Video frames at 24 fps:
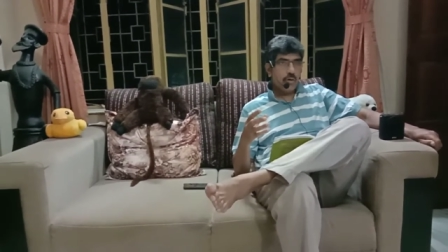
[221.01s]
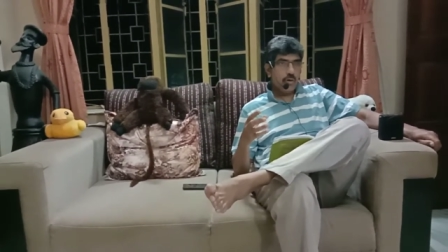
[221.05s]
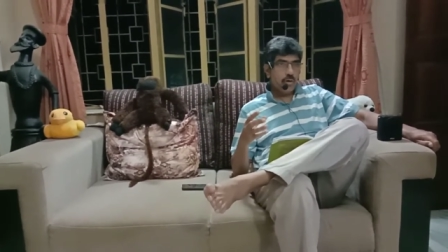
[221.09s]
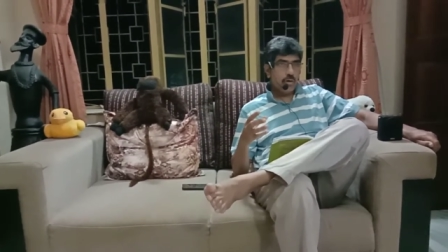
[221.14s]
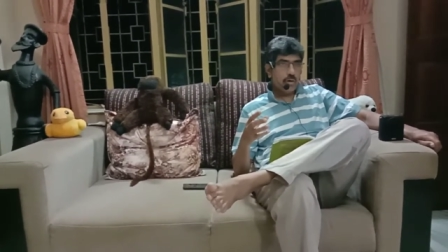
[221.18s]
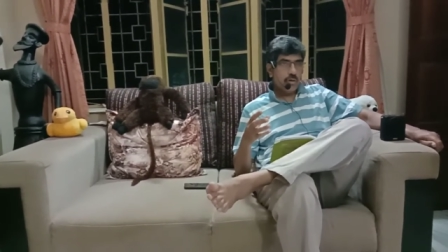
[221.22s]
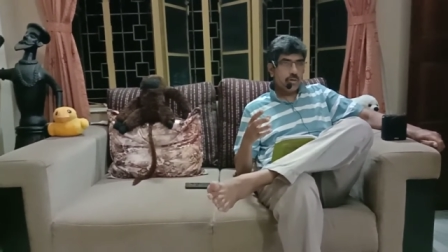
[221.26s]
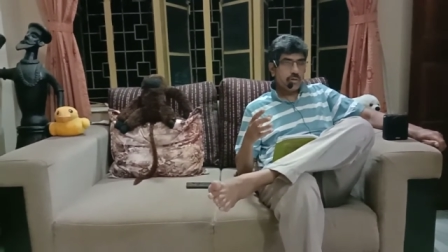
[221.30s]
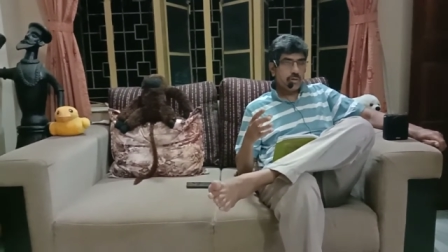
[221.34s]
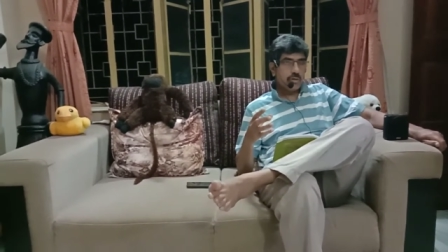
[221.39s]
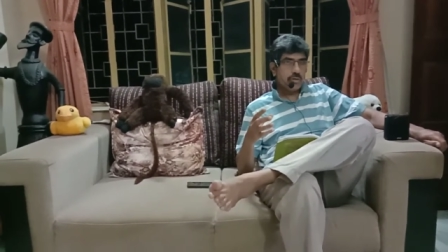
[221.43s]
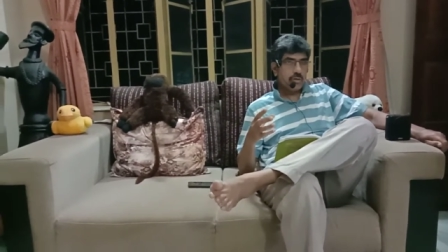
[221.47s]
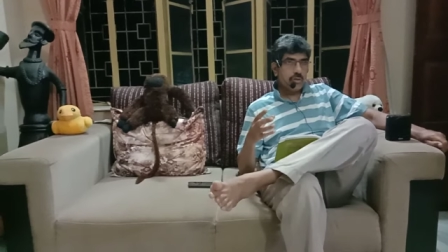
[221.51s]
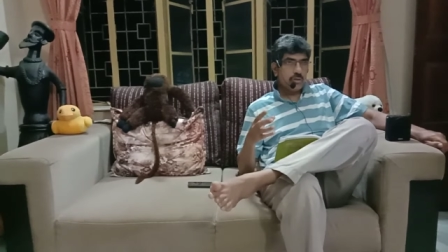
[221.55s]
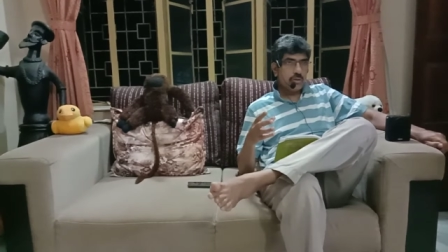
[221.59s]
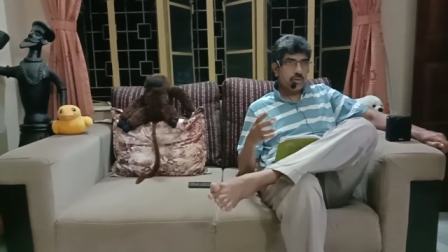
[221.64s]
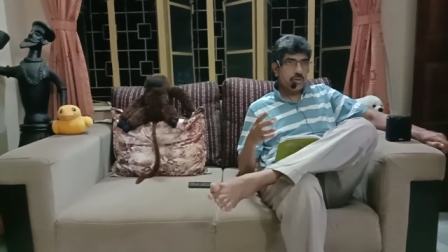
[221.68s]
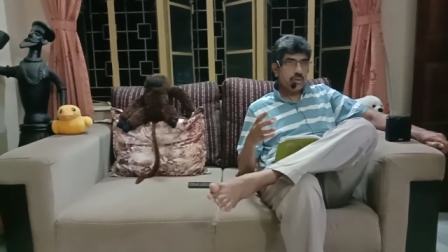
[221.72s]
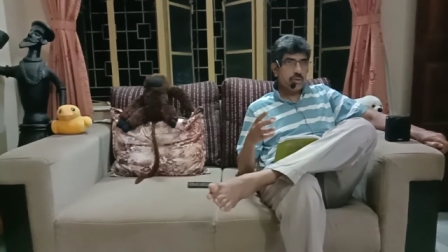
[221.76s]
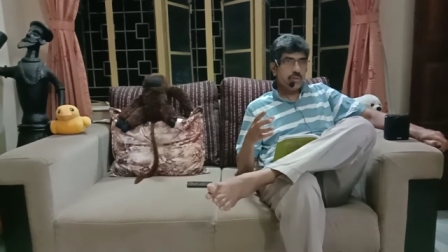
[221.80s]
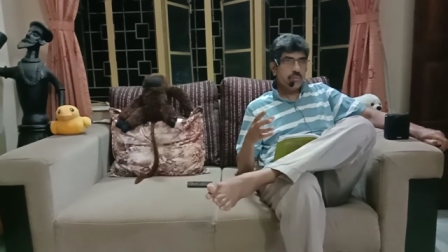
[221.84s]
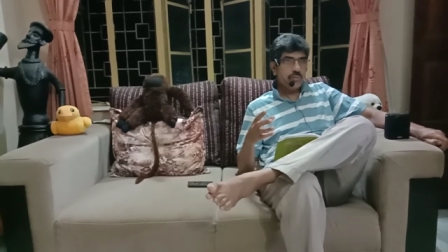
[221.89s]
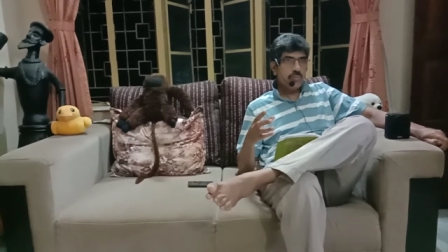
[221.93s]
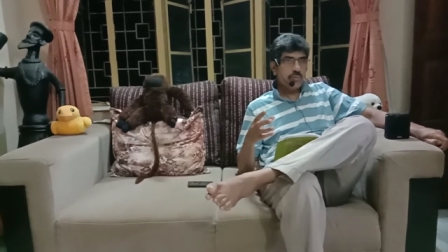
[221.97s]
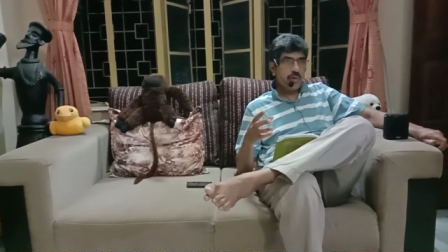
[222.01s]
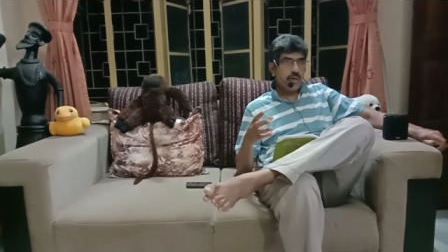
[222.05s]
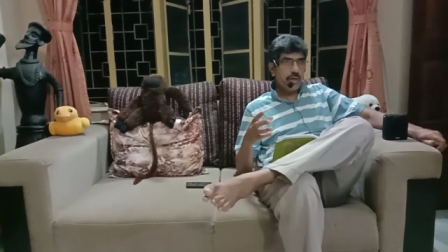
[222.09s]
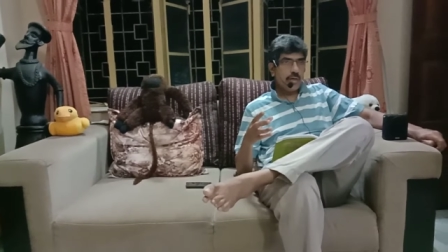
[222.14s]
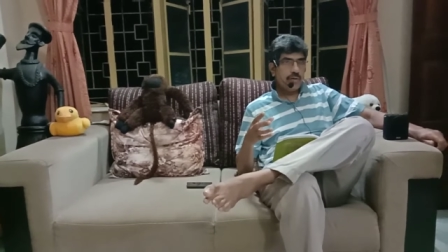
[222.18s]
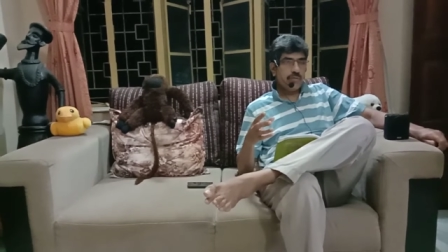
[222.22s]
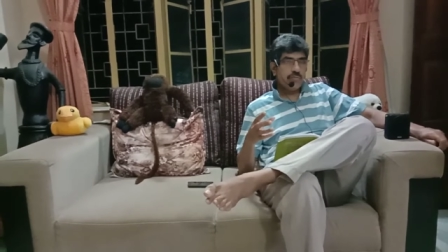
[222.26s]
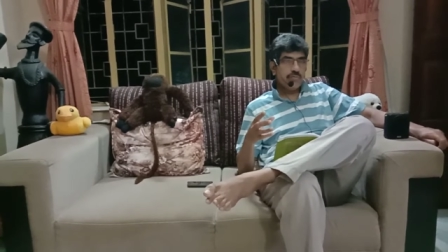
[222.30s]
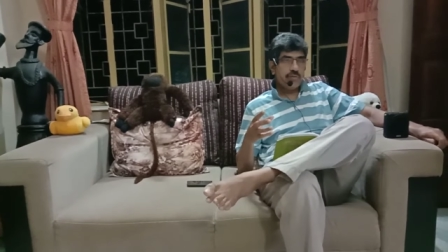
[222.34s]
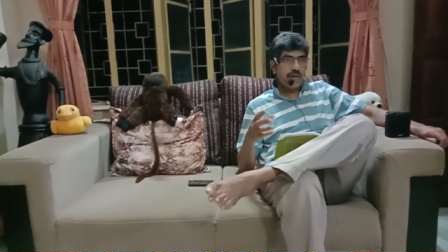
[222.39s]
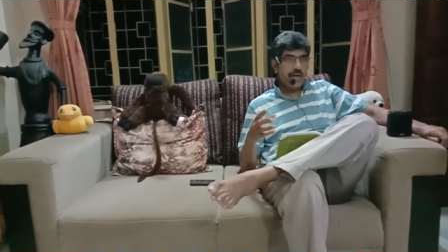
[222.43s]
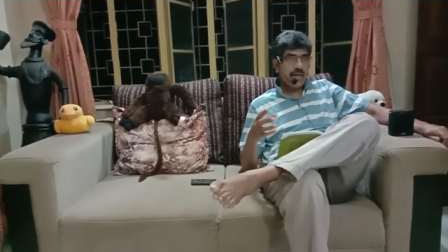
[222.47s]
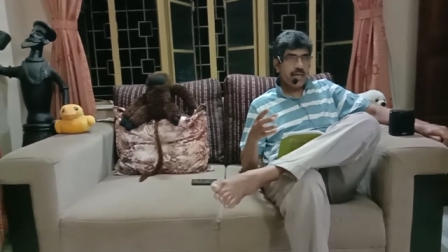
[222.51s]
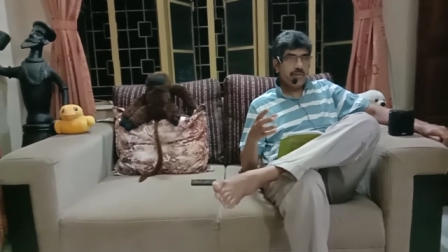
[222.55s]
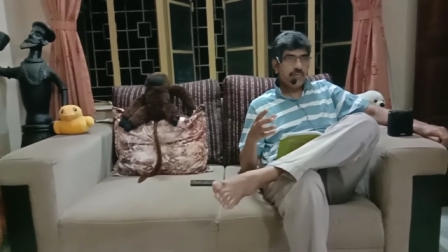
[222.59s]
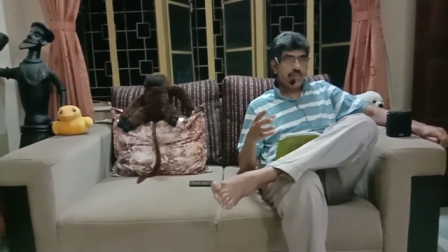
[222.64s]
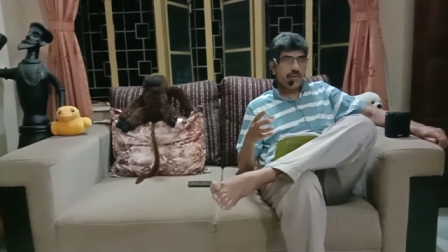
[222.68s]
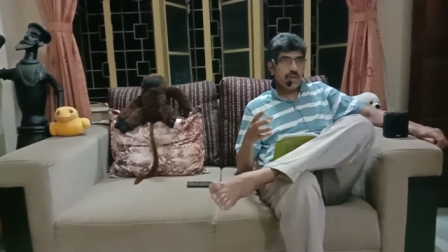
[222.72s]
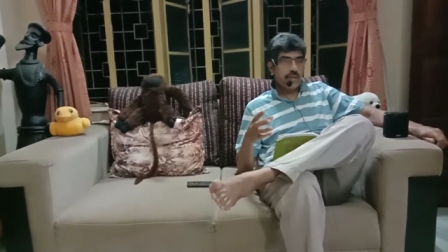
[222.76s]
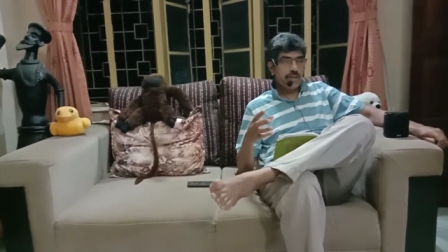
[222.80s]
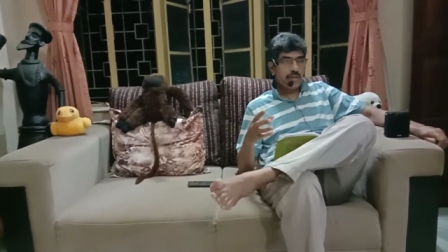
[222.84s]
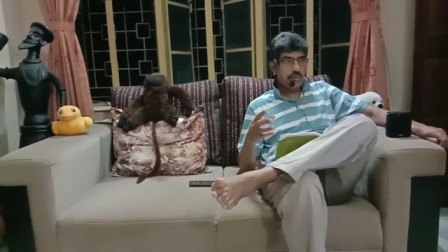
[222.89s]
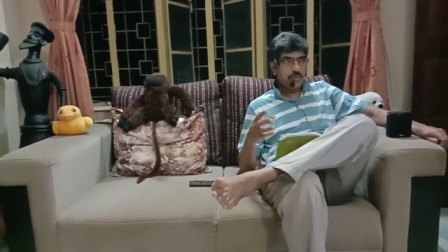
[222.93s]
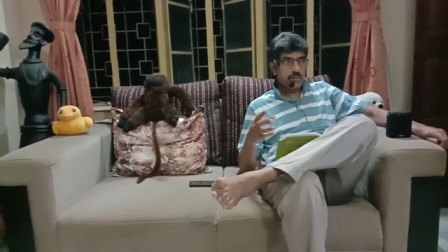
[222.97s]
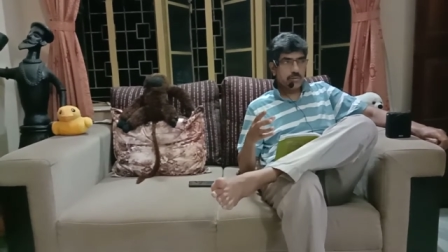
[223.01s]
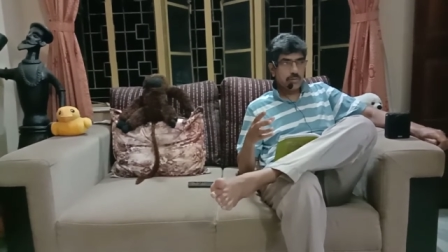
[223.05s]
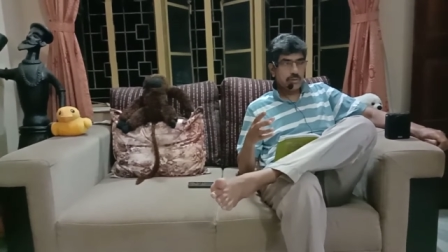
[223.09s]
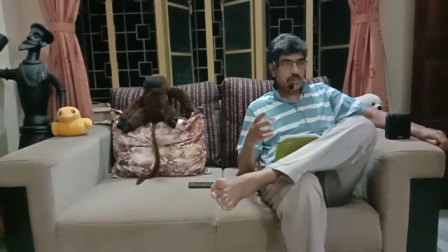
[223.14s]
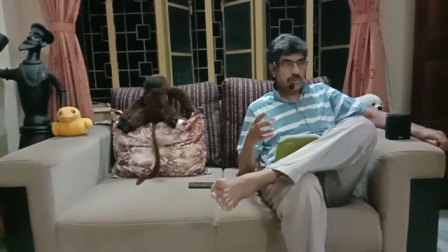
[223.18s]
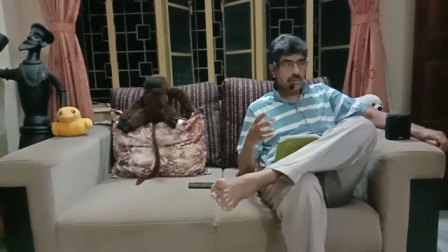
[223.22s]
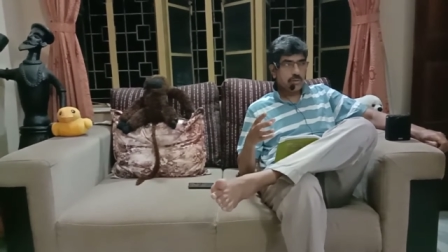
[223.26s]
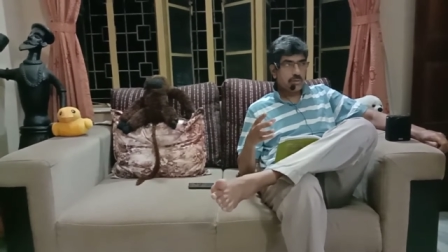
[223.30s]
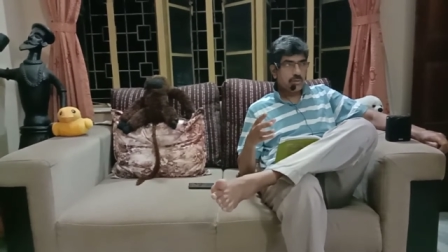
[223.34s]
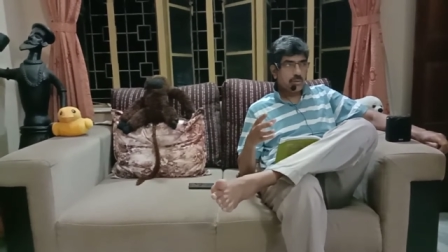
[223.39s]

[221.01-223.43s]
or 13.5 acres.